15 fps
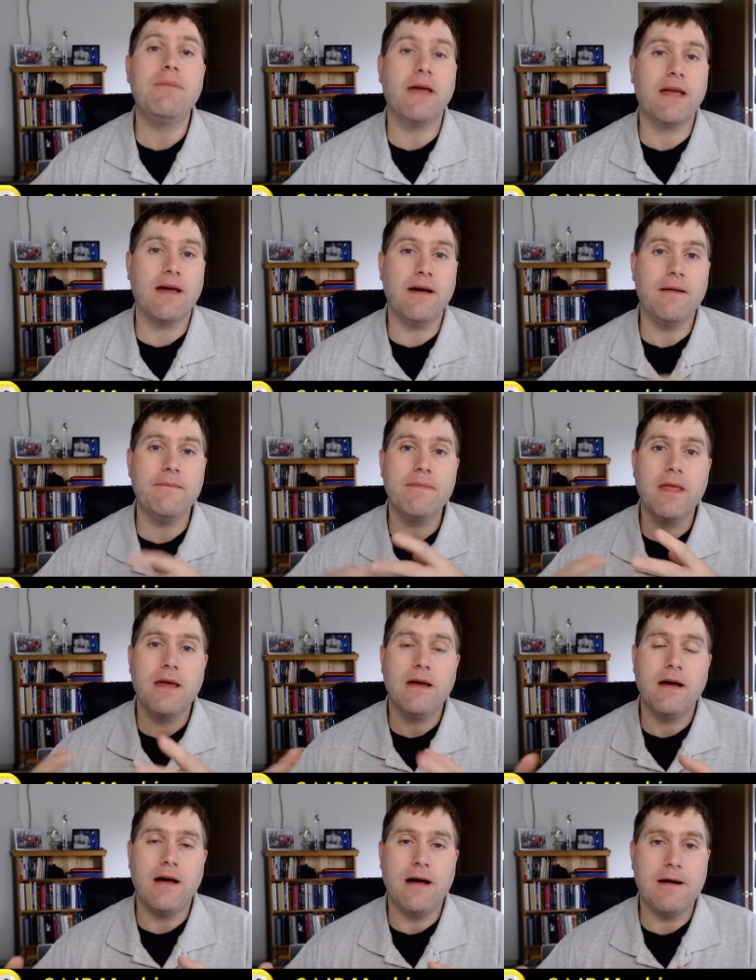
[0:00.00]
Pick
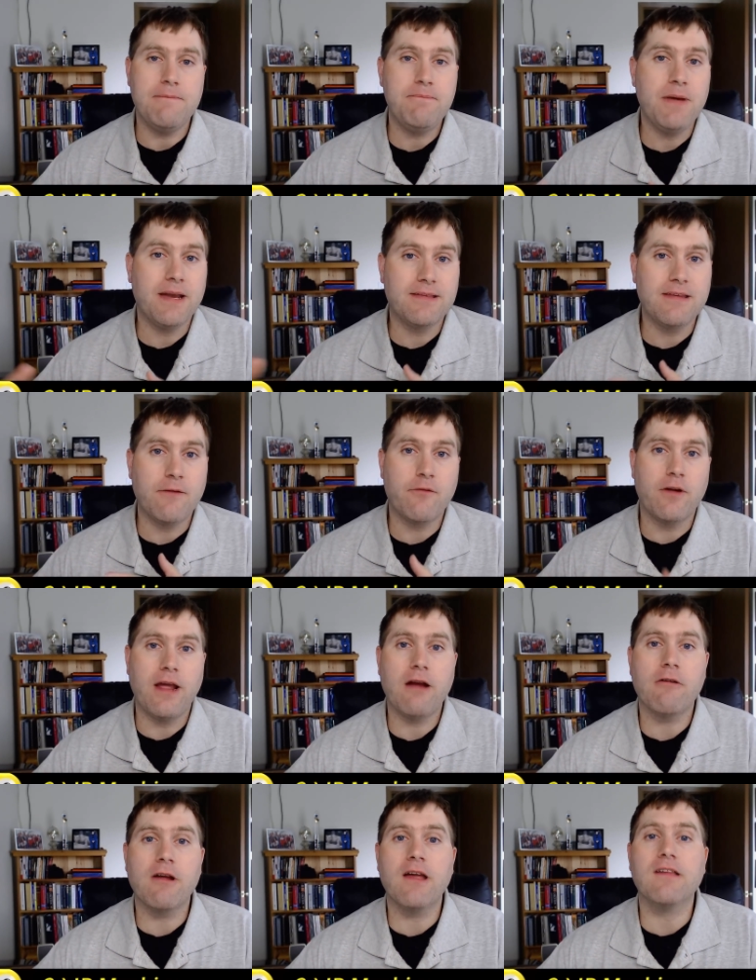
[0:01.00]
different
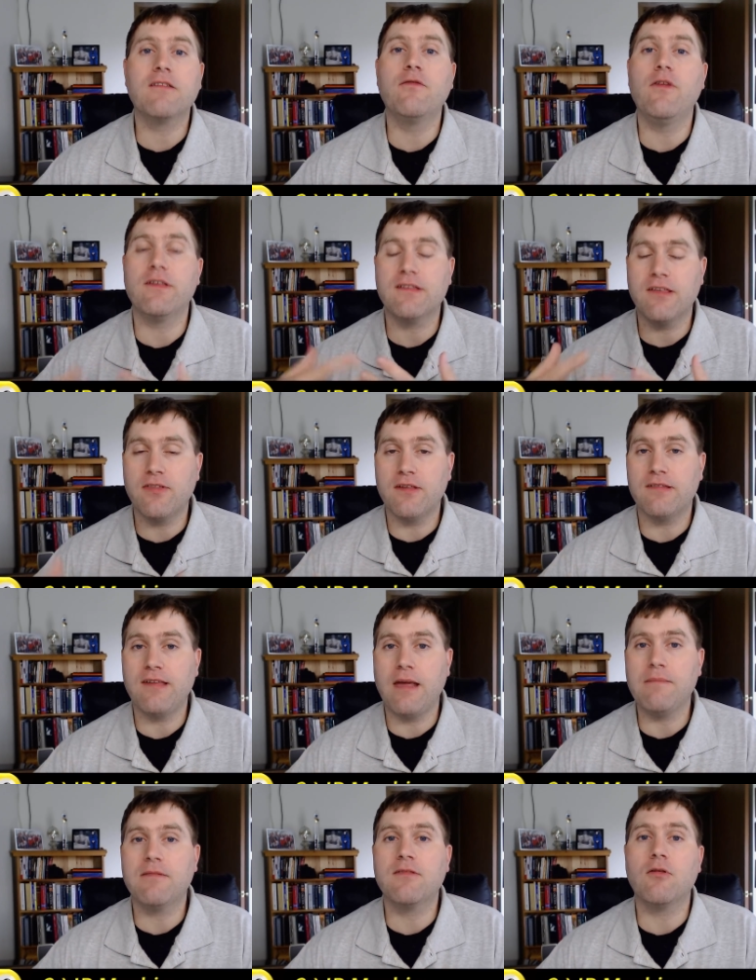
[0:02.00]
areas, visit the
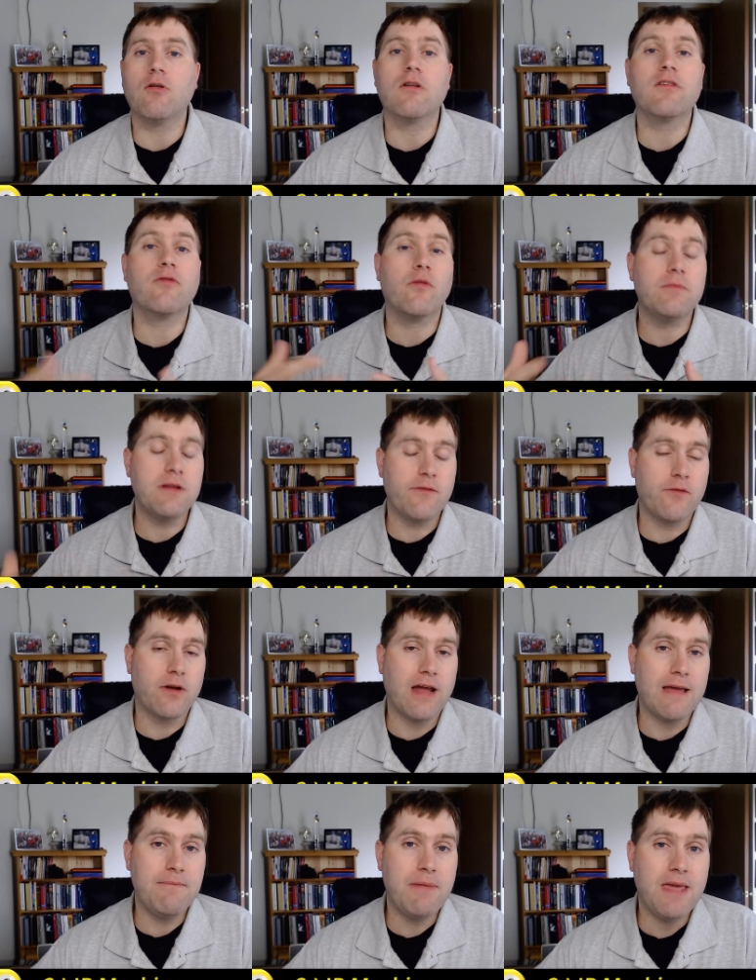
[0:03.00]
same stores from
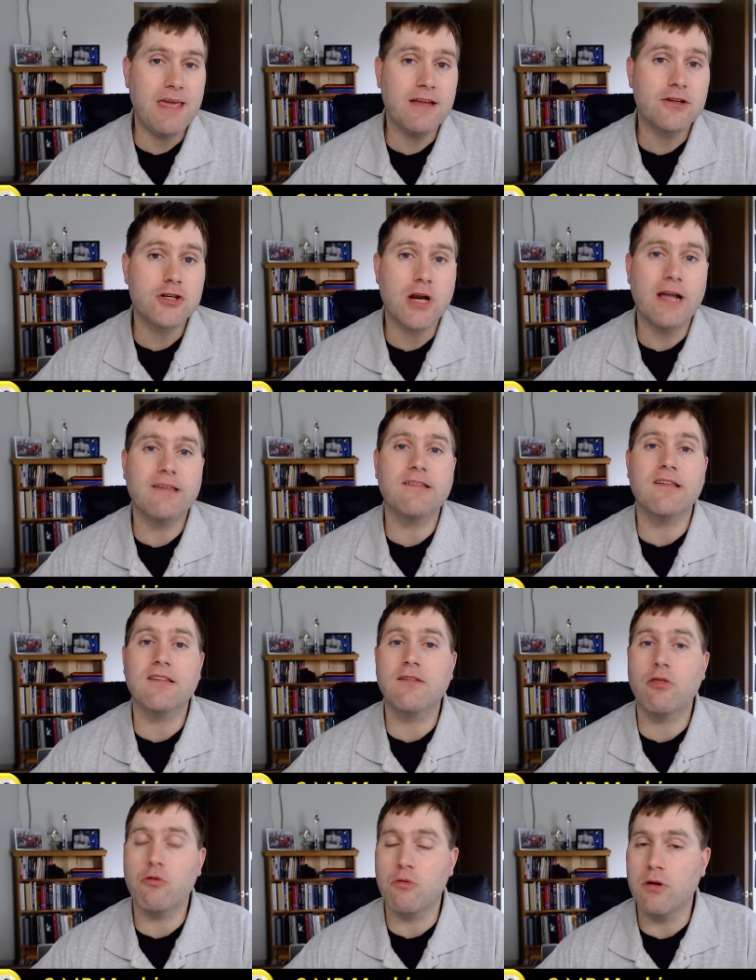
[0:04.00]
different IP
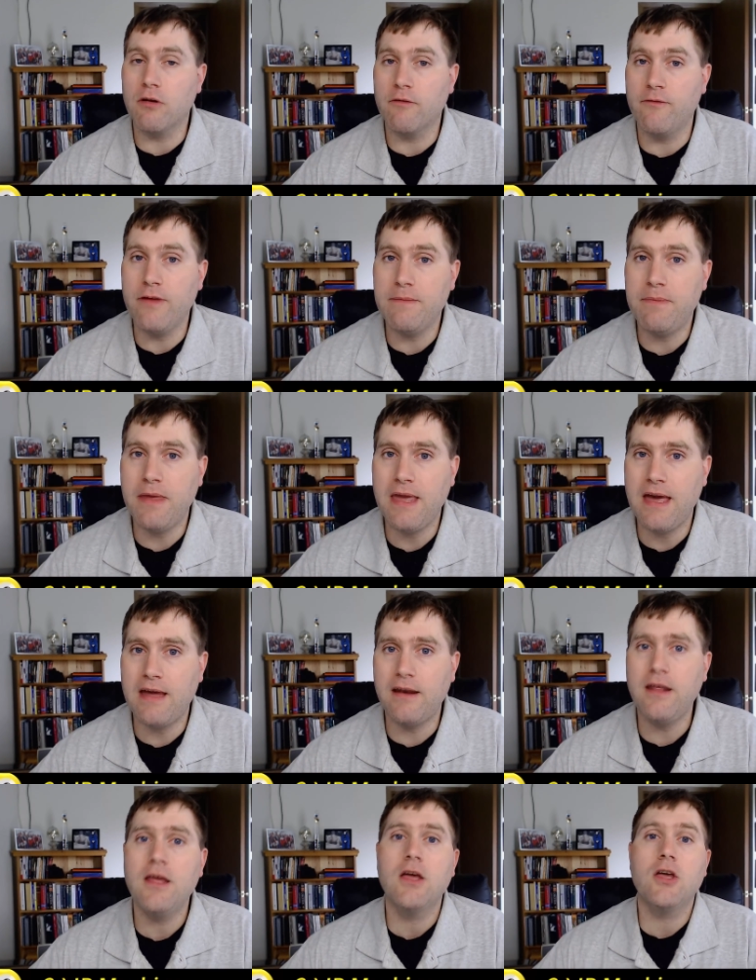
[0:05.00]
addresses through your
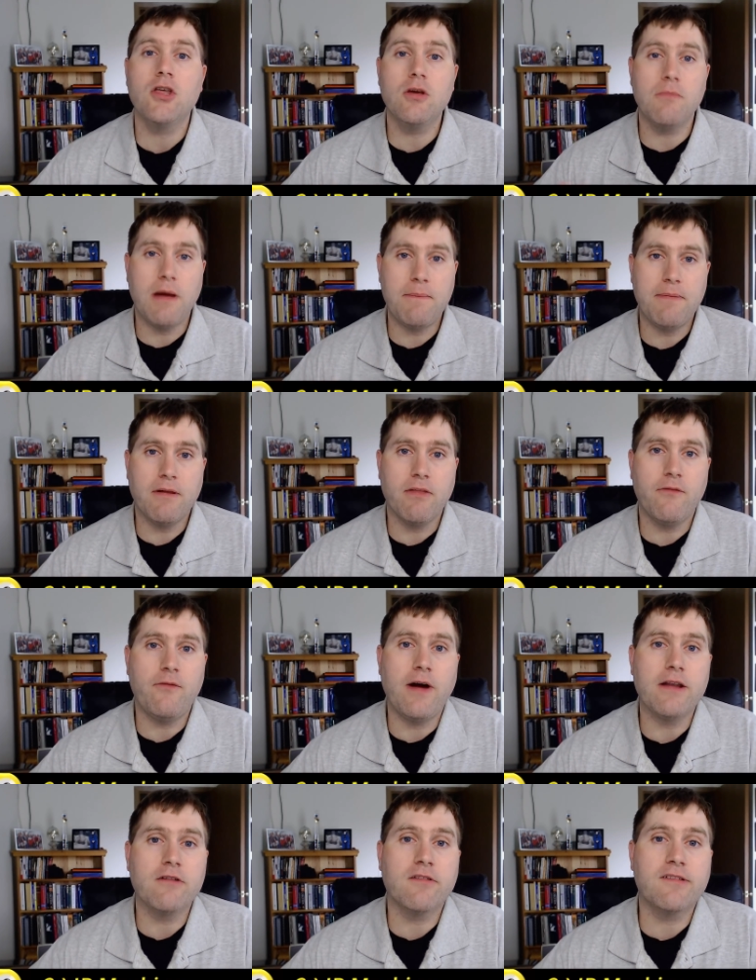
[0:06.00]
VPN. You might be able to
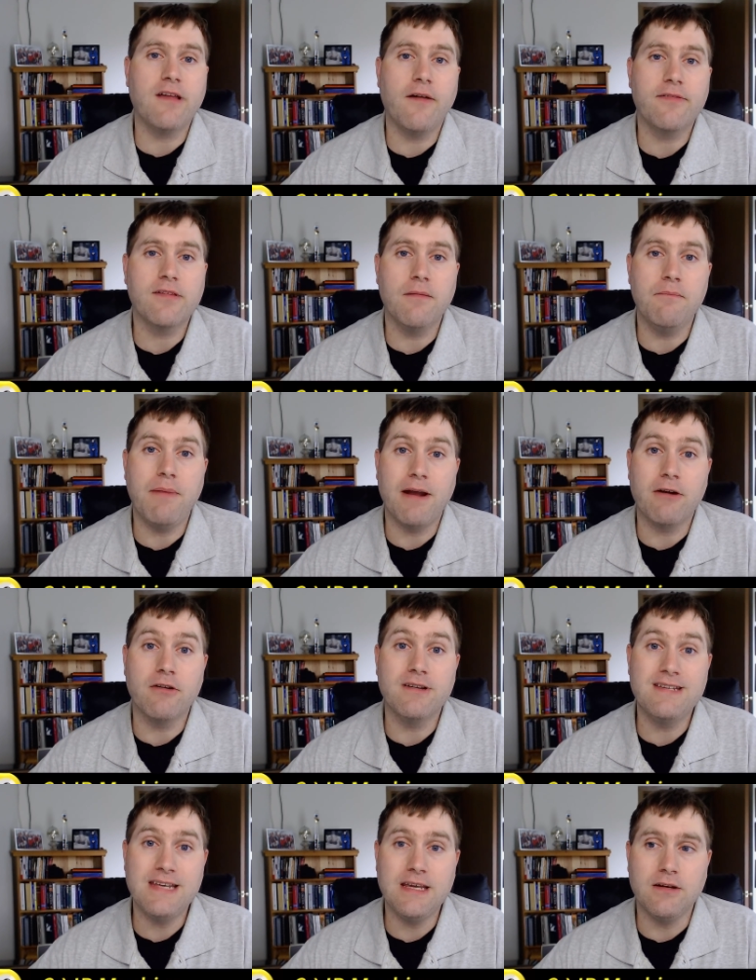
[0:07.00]
find yourself some better
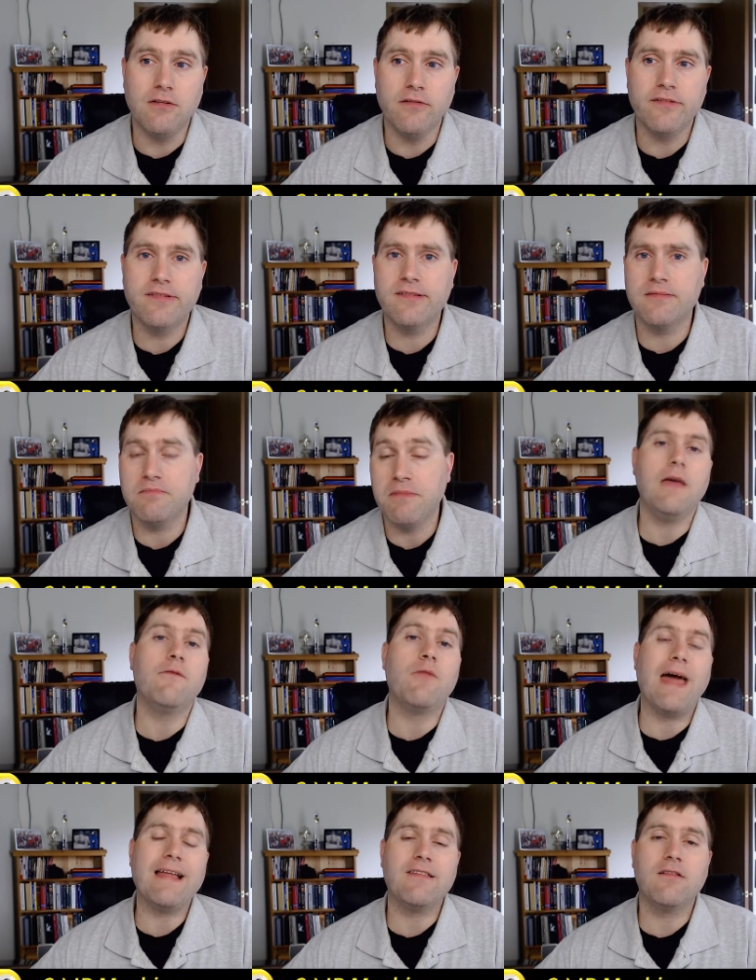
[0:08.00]
deals.
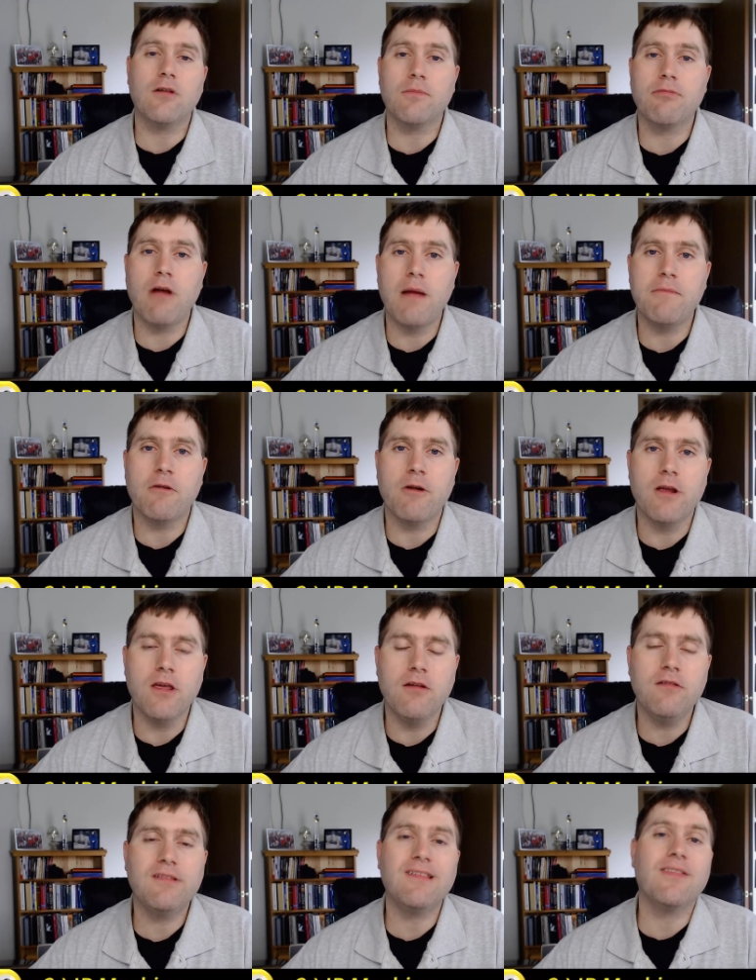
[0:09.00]
If that's your primary
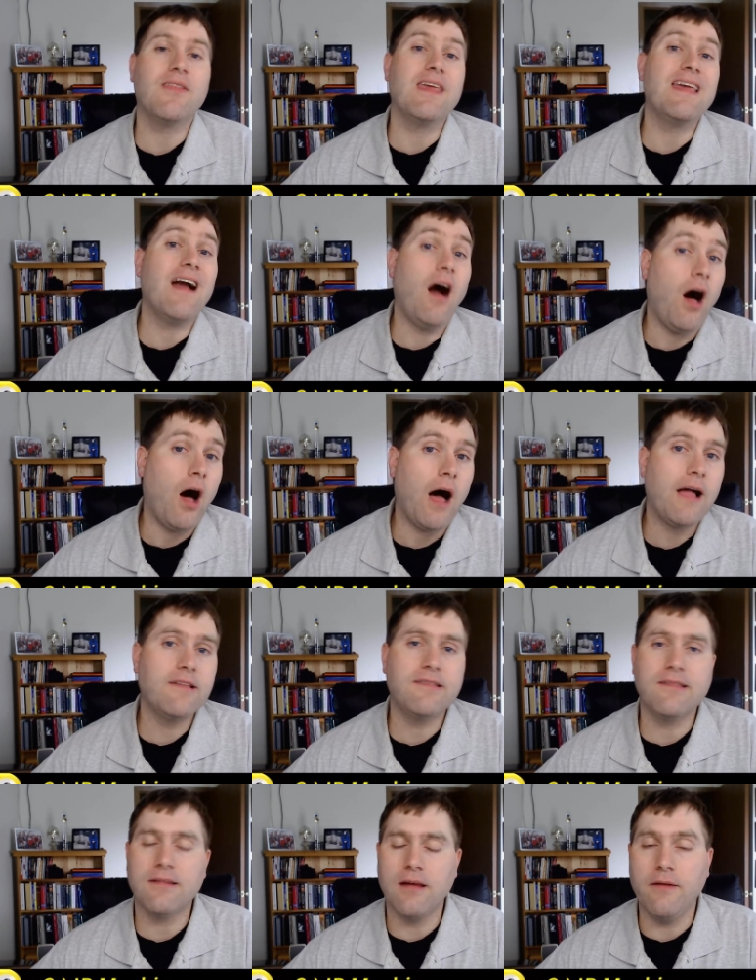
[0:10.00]
use, the
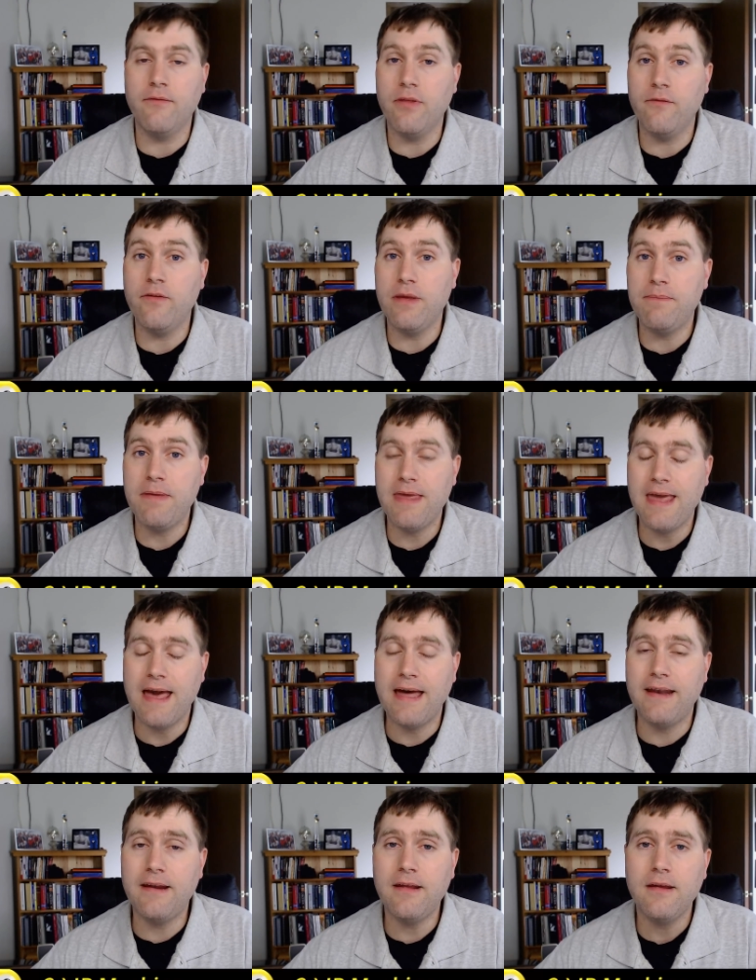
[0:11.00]
cost of the
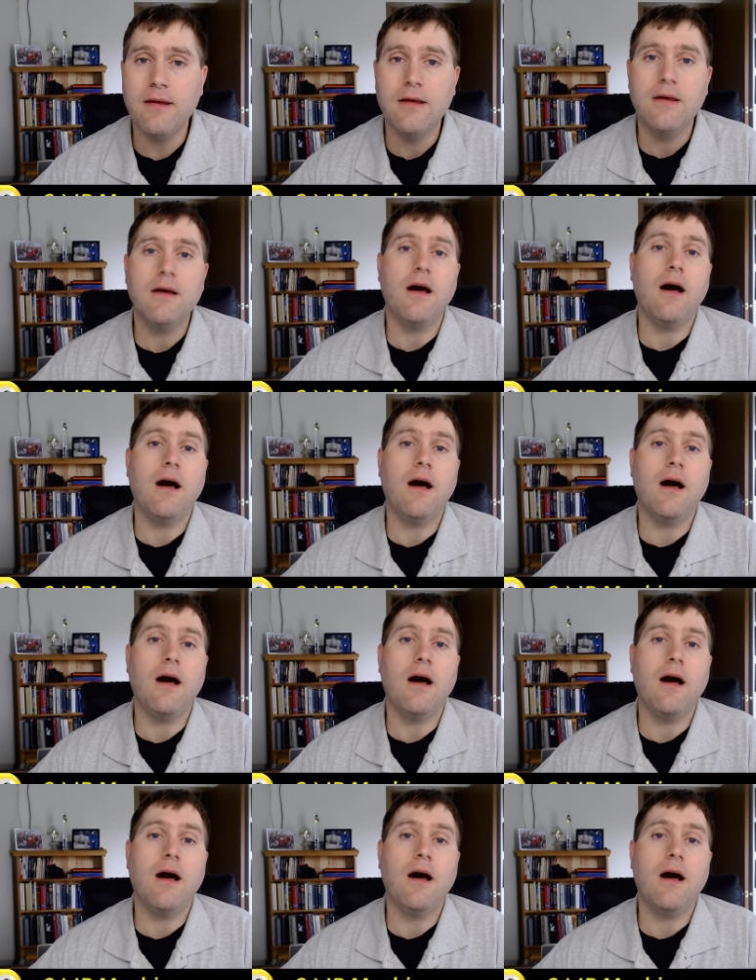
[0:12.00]
VPN